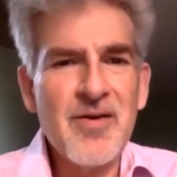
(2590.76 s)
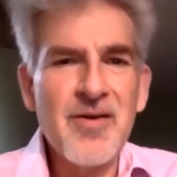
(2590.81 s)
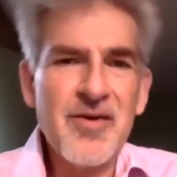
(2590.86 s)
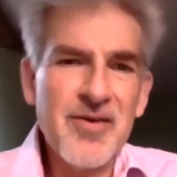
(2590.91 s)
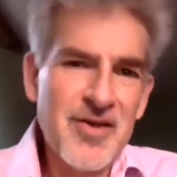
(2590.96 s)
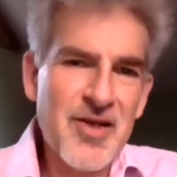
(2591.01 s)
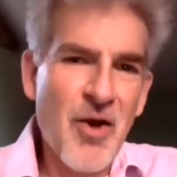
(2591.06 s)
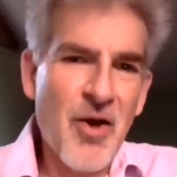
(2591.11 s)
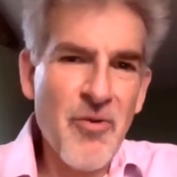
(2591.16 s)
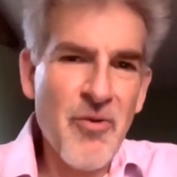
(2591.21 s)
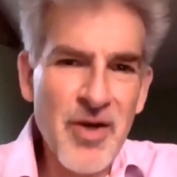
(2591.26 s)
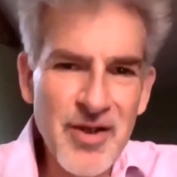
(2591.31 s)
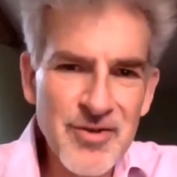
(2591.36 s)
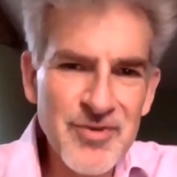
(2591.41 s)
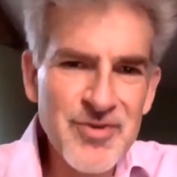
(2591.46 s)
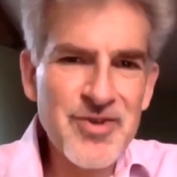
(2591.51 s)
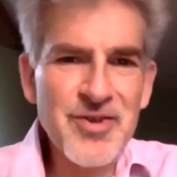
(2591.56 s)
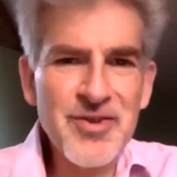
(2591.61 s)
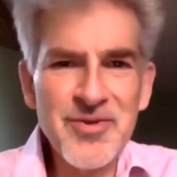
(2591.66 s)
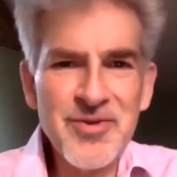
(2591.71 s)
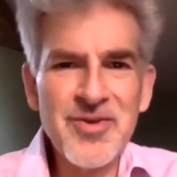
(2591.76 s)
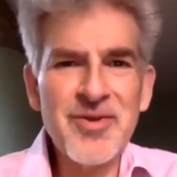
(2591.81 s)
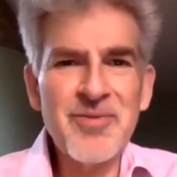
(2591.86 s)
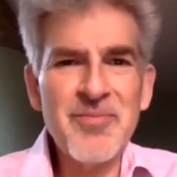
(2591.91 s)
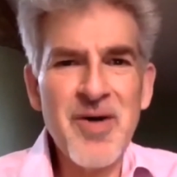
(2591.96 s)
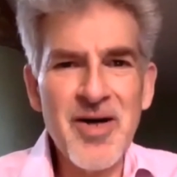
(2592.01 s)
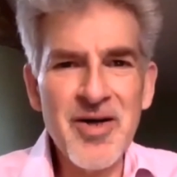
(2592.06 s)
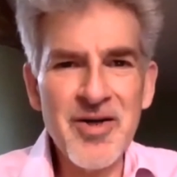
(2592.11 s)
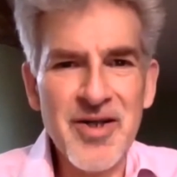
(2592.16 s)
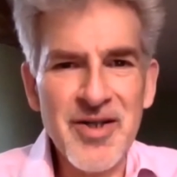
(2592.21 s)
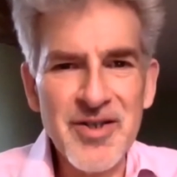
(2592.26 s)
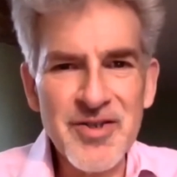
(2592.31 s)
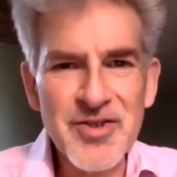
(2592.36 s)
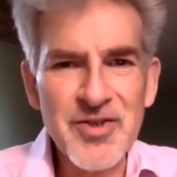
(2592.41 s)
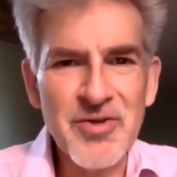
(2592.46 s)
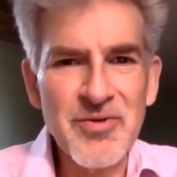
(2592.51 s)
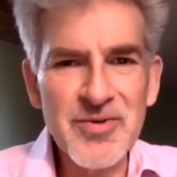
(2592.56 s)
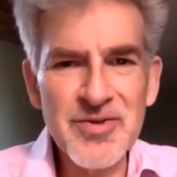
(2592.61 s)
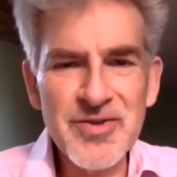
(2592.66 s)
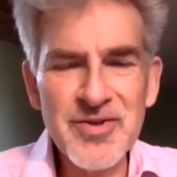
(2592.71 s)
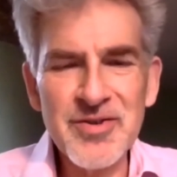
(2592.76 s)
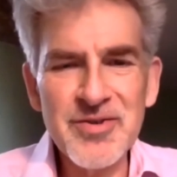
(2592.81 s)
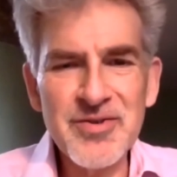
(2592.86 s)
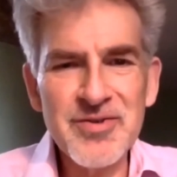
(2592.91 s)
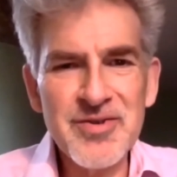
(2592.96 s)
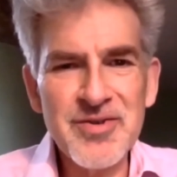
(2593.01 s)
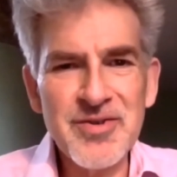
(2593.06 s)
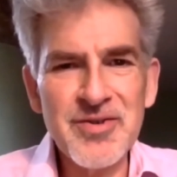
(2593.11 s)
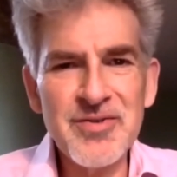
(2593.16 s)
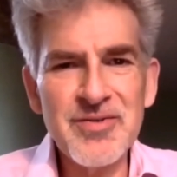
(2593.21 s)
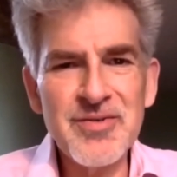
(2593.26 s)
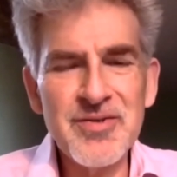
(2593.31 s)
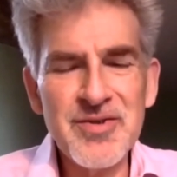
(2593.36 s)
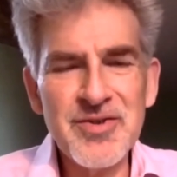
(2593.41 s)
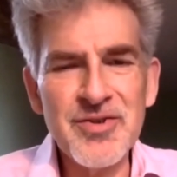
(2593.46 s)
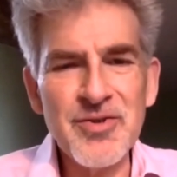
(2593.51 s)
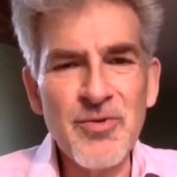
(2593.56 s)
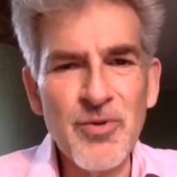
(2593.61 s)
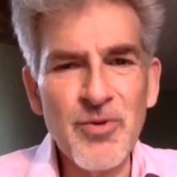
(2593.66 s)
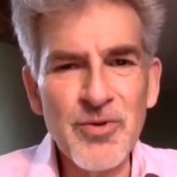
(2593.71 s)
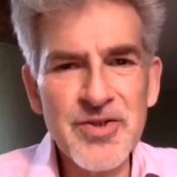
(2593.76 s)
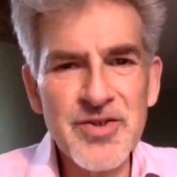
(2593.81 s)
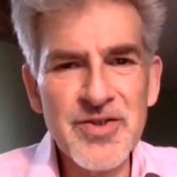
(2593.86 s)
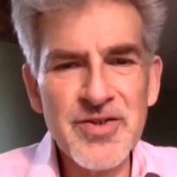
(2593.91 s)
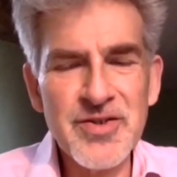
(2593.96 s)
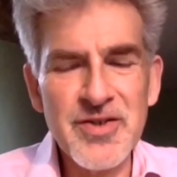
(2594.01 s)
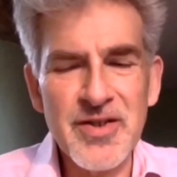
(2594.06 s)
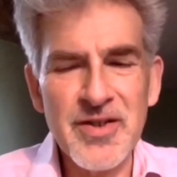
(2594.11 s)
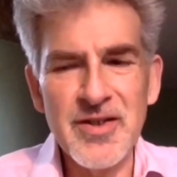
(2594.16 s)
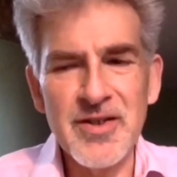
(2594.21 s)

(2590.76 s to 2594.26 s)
going to the market to source